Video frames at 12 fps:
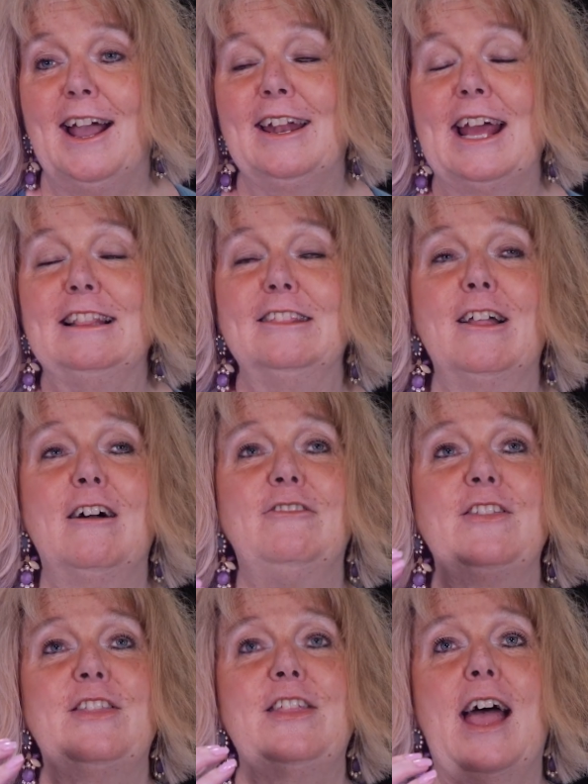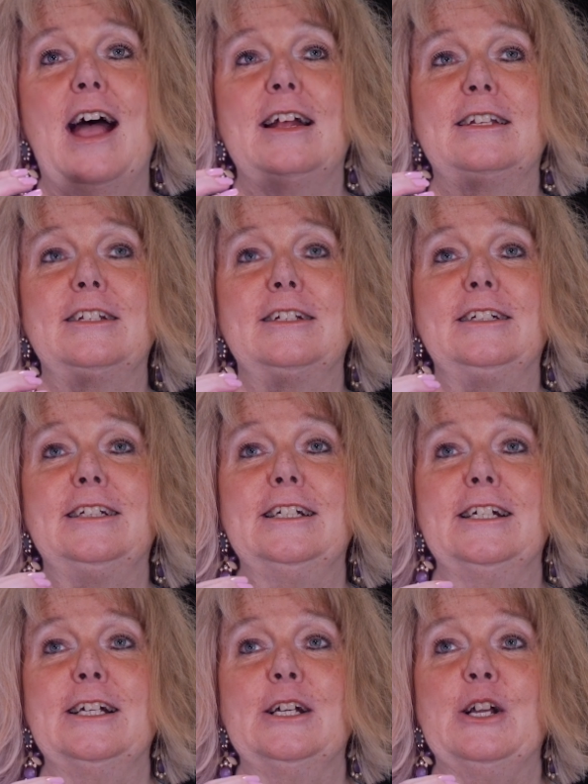And I loved that
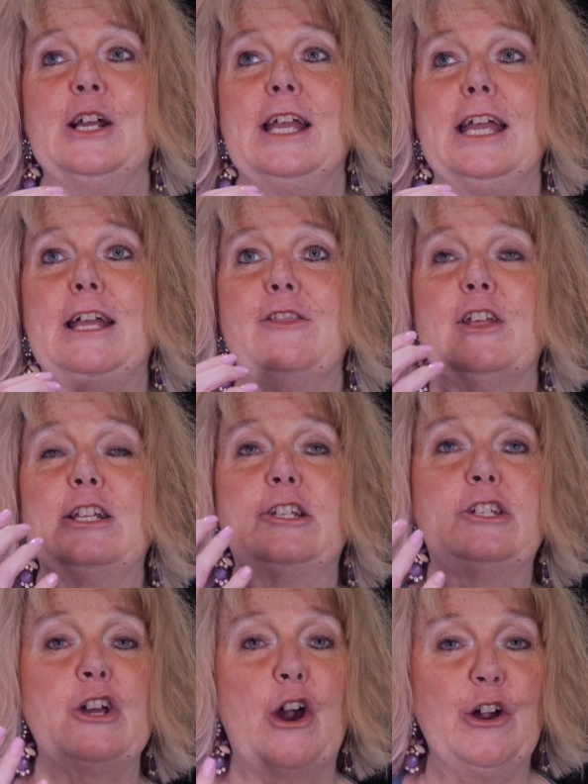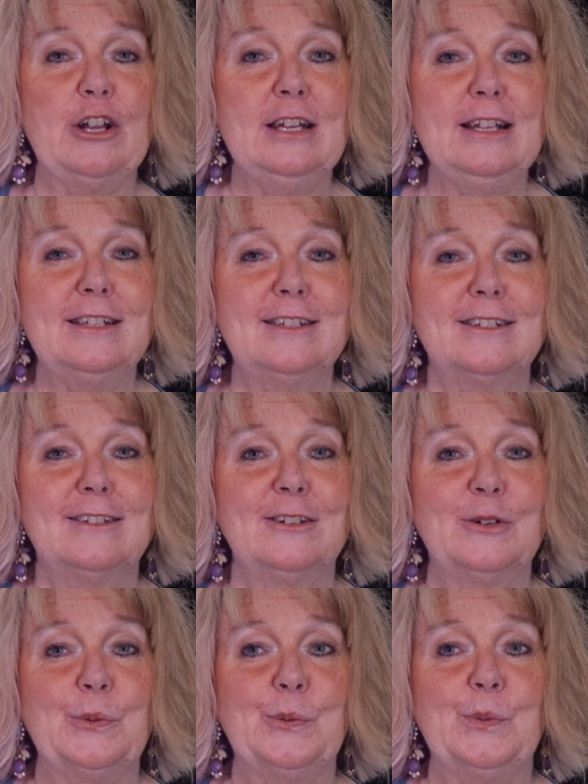in the darkness,
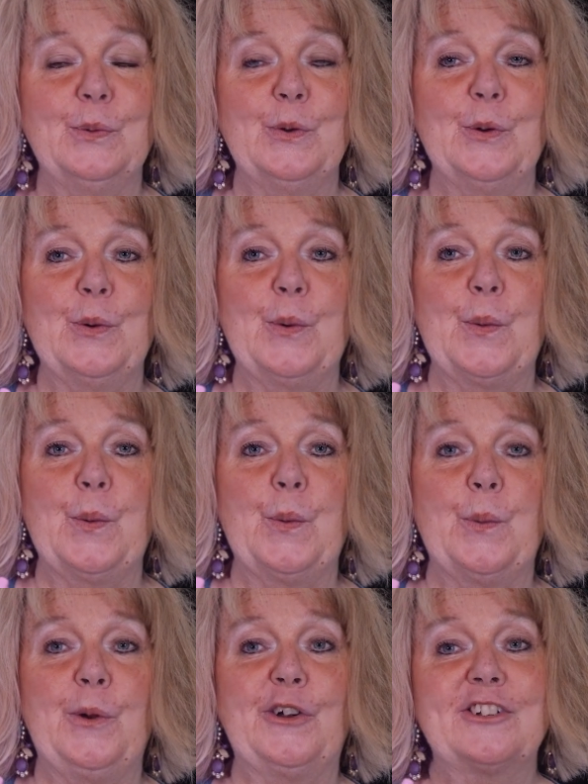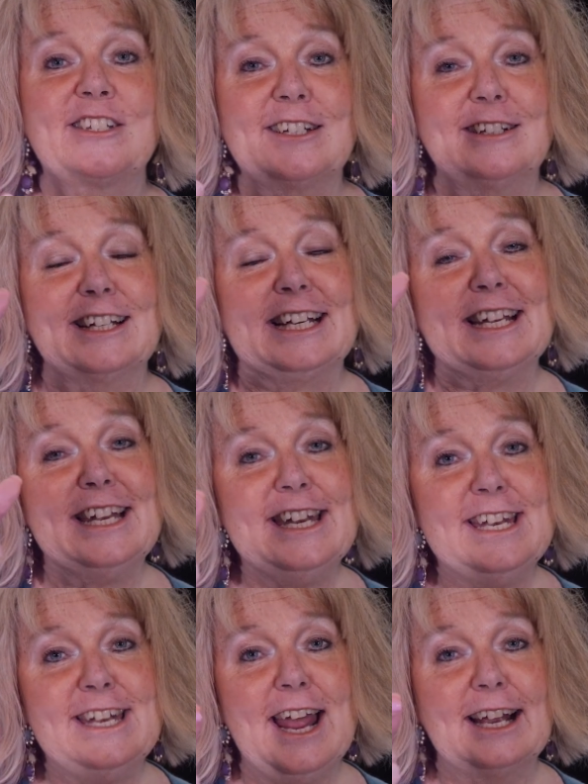we are still
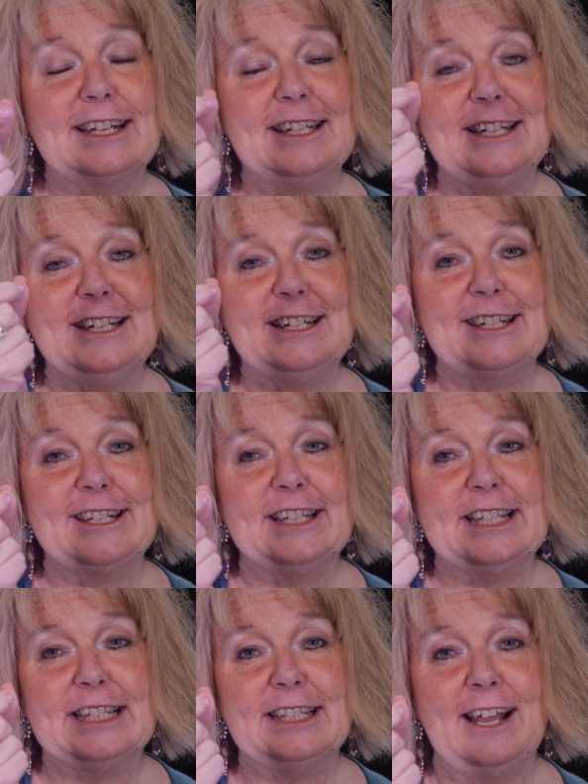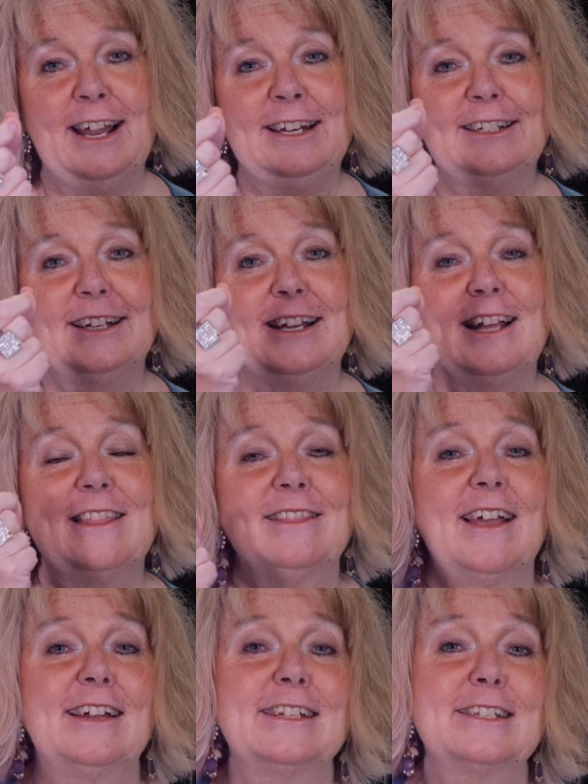connecting to the light
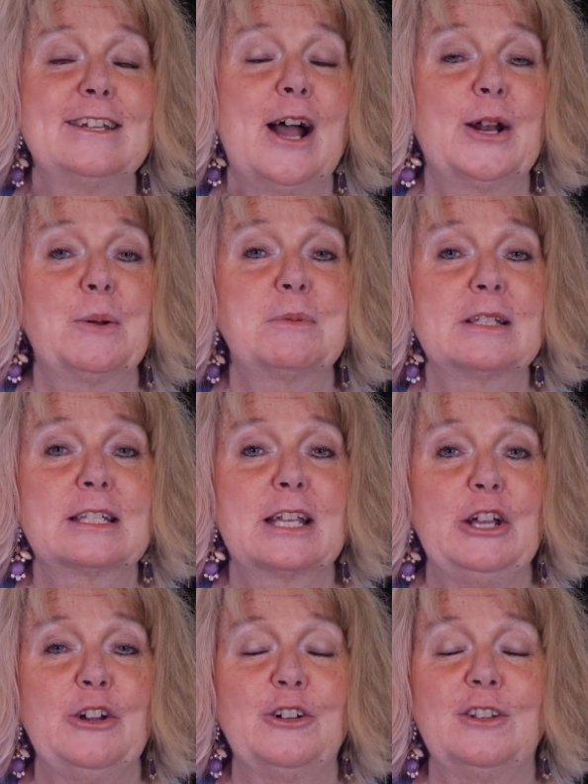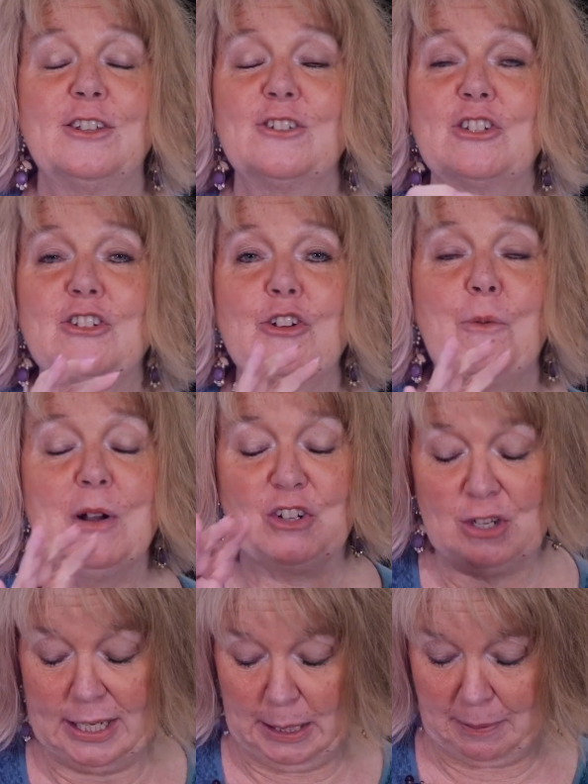that is not obscured. There's so
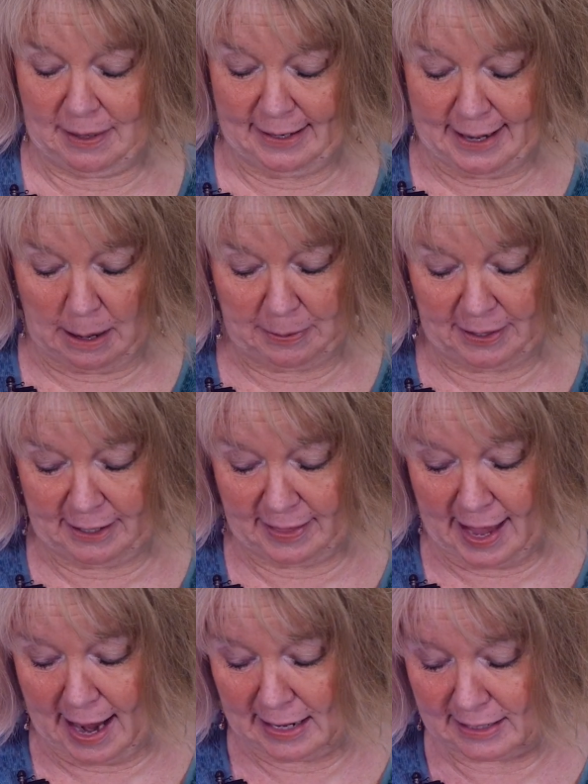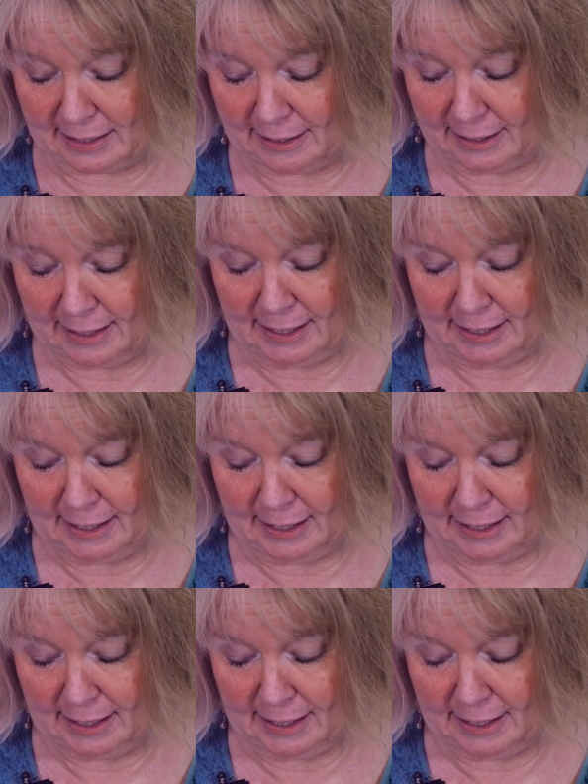much deep depth to that.